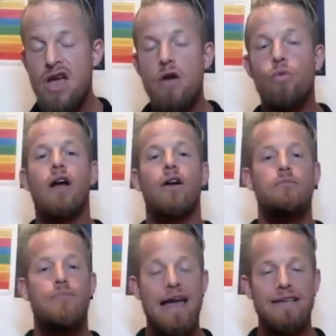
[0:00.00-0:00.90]
We are going to
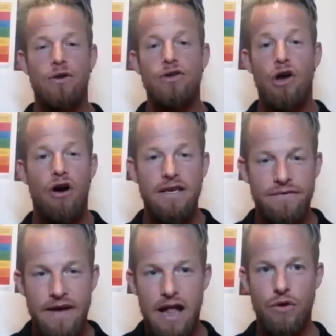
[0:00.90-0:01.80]
base it on your highest
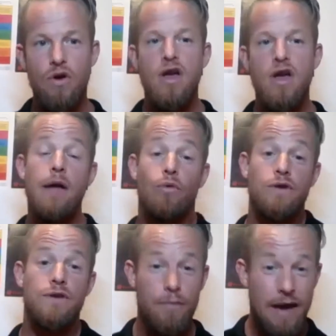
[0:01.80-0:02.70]
value, and we're
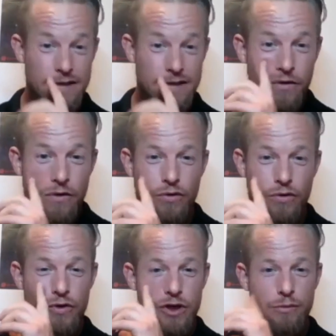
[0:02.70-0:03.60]
also going to base it on
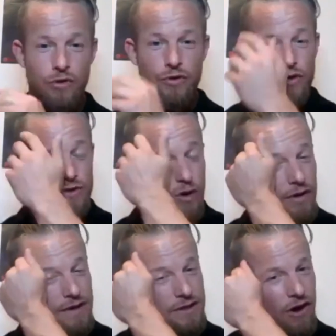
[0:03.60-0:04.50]
contribution. So by
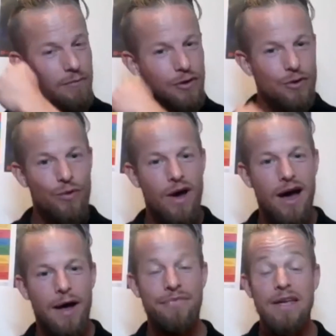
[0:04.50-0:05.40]
the
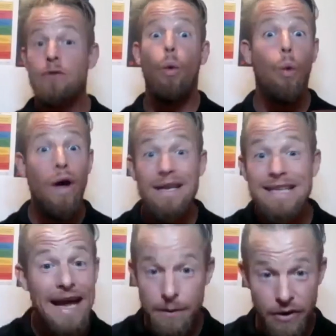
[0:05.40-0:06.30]
time you, one
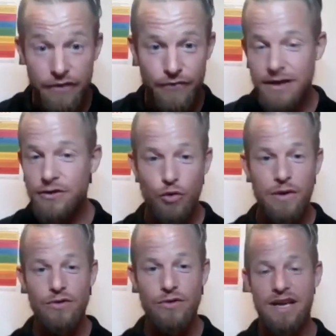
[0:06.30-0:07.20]
day, my friend, you'll
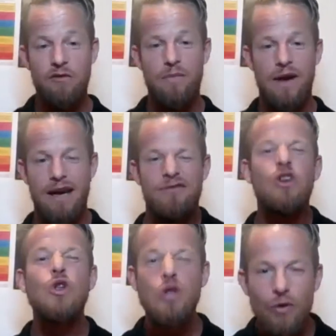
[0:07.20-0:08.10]
be on your deathbed, and if
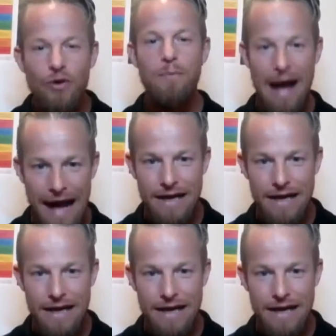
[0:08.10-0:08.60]
you look back,